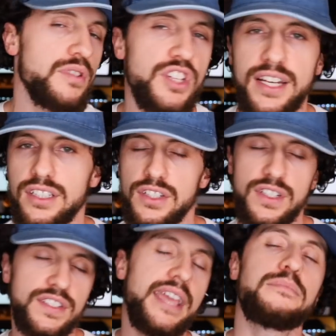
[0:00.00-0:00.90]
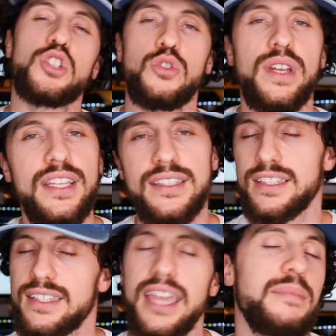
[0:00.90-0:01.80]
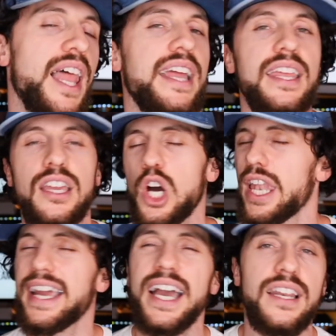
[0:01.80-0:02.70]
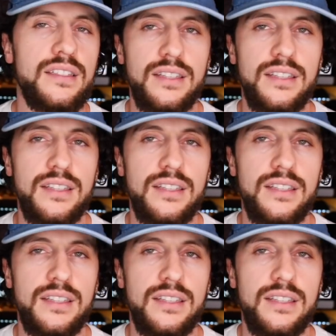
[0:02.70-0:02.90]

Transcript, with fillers: projectors and the same screens and the same lighting and all that kind of